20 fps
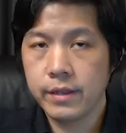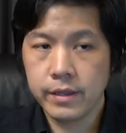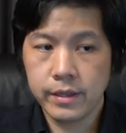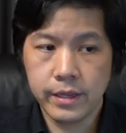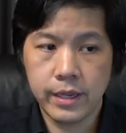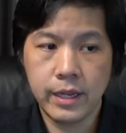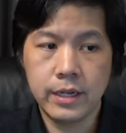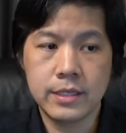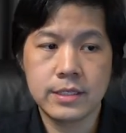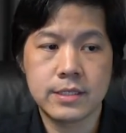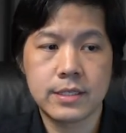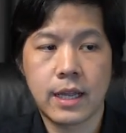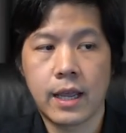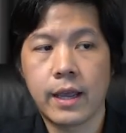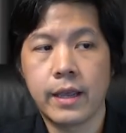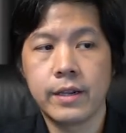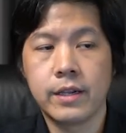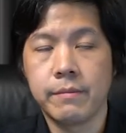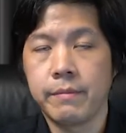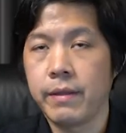
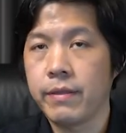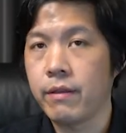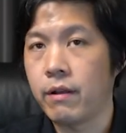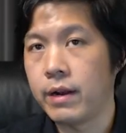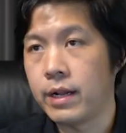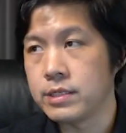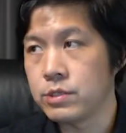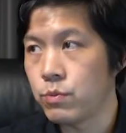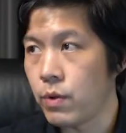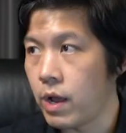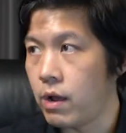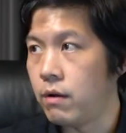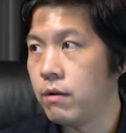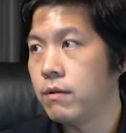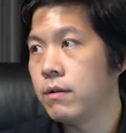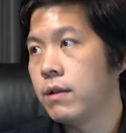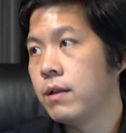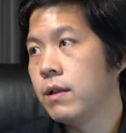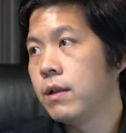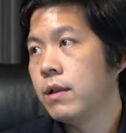inside the method as well.
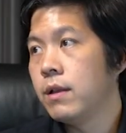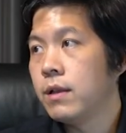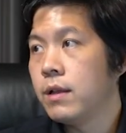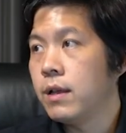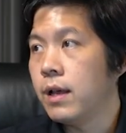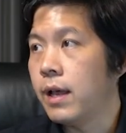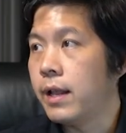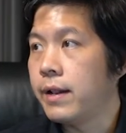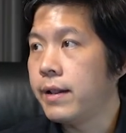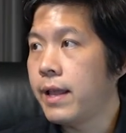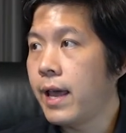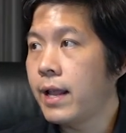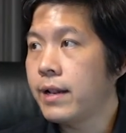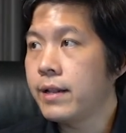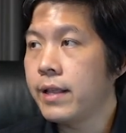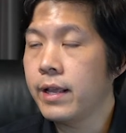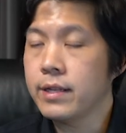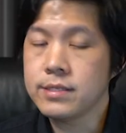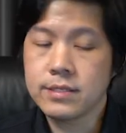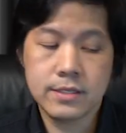And that
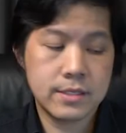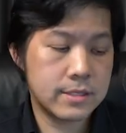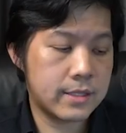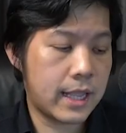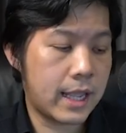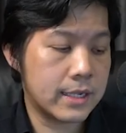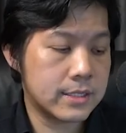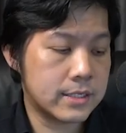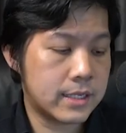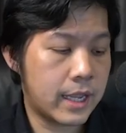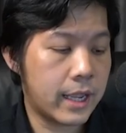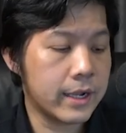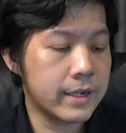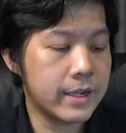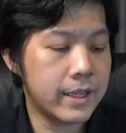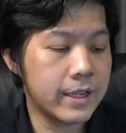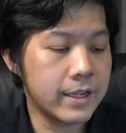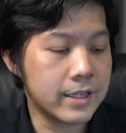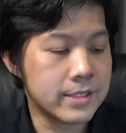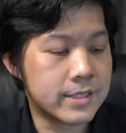
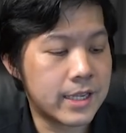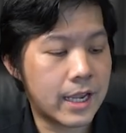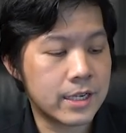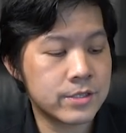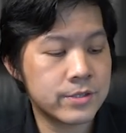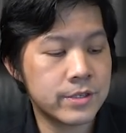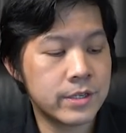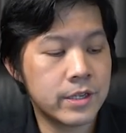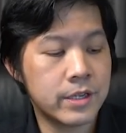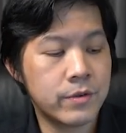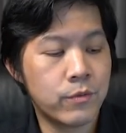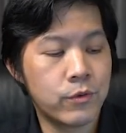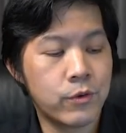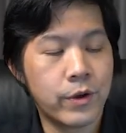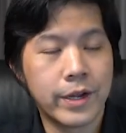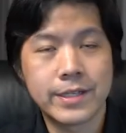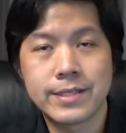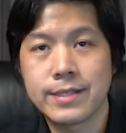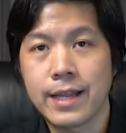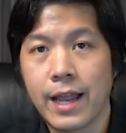technique is actually your
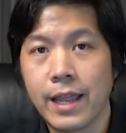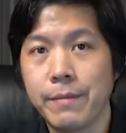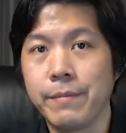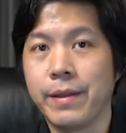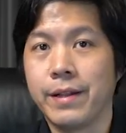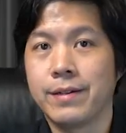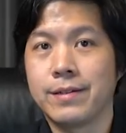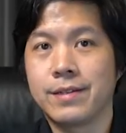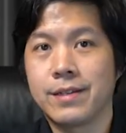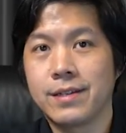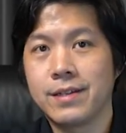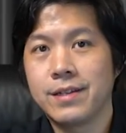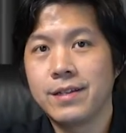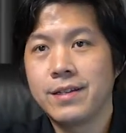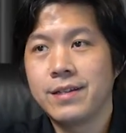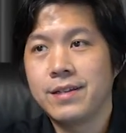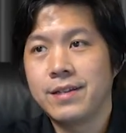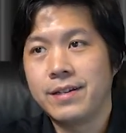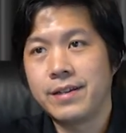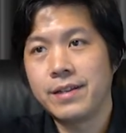assignment,
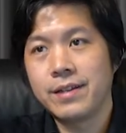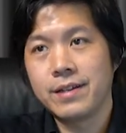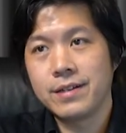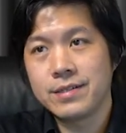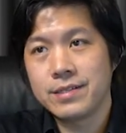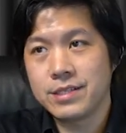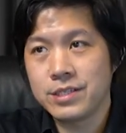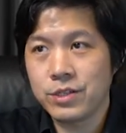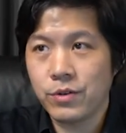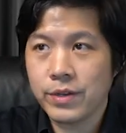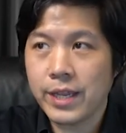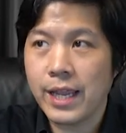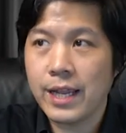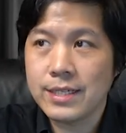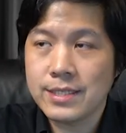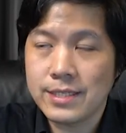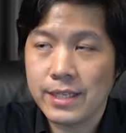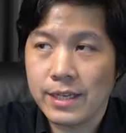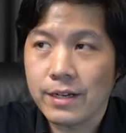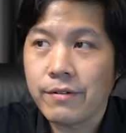the
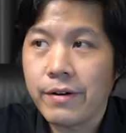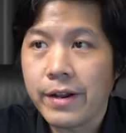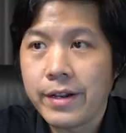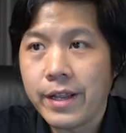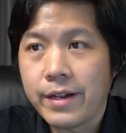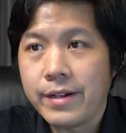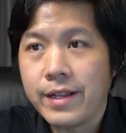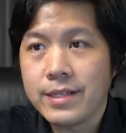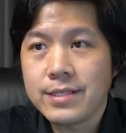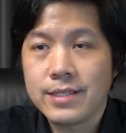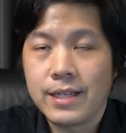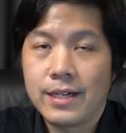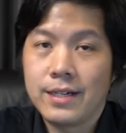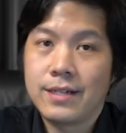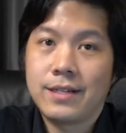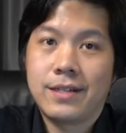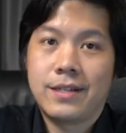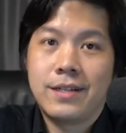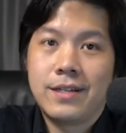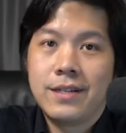stochastic gradient
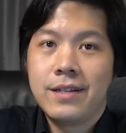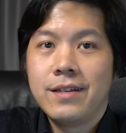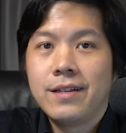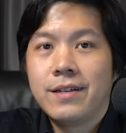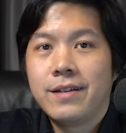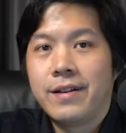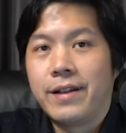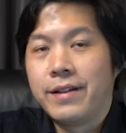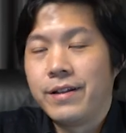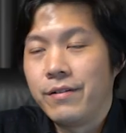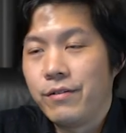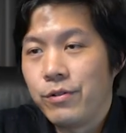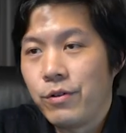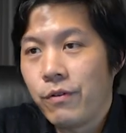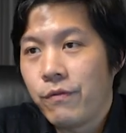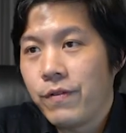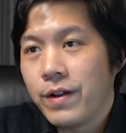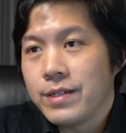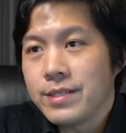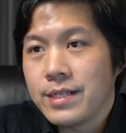descent. Your
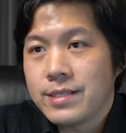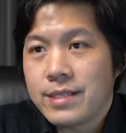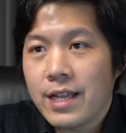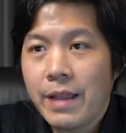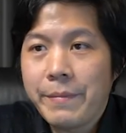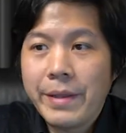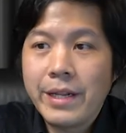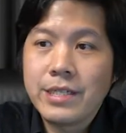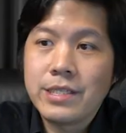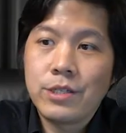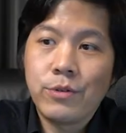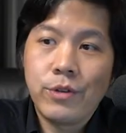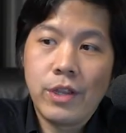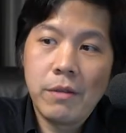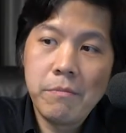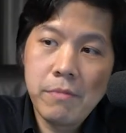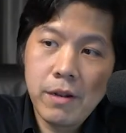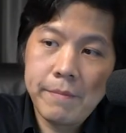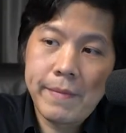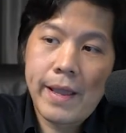first assignment is to
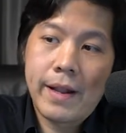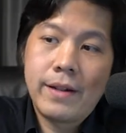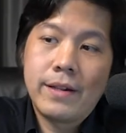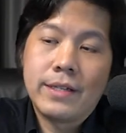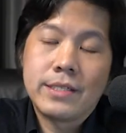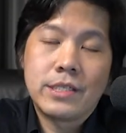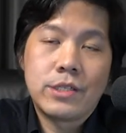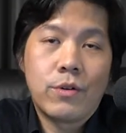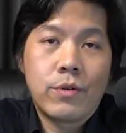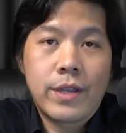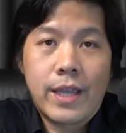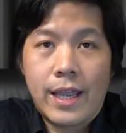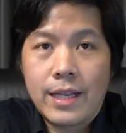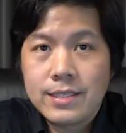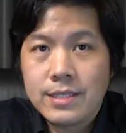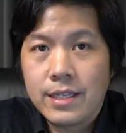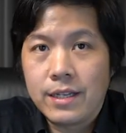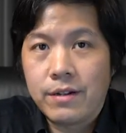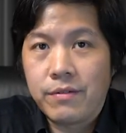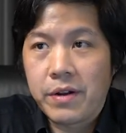implement the
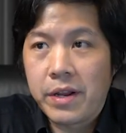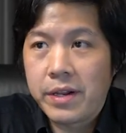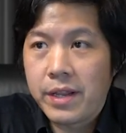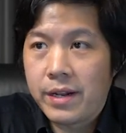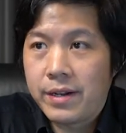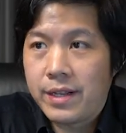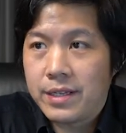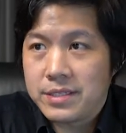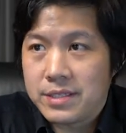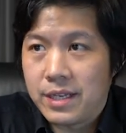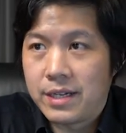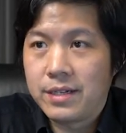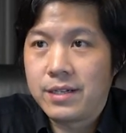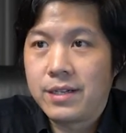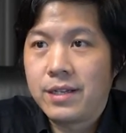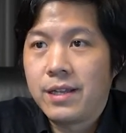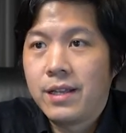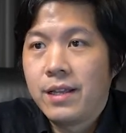stochastic gradient descent.